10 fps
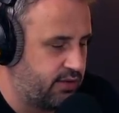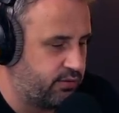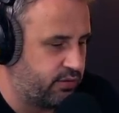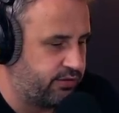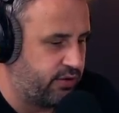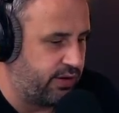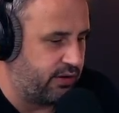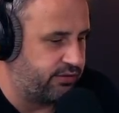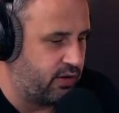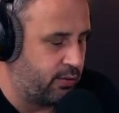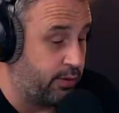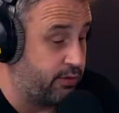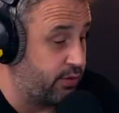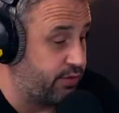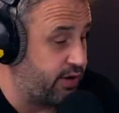And they've won 4 out of 4. But
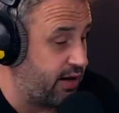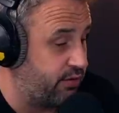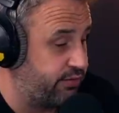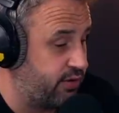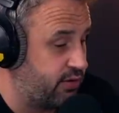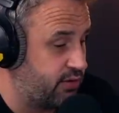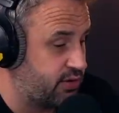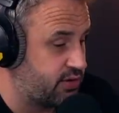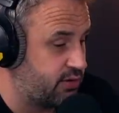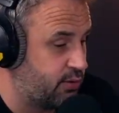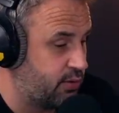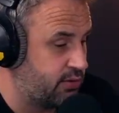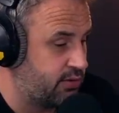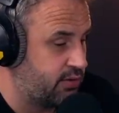we've won 3 out of 4. Lost only 1.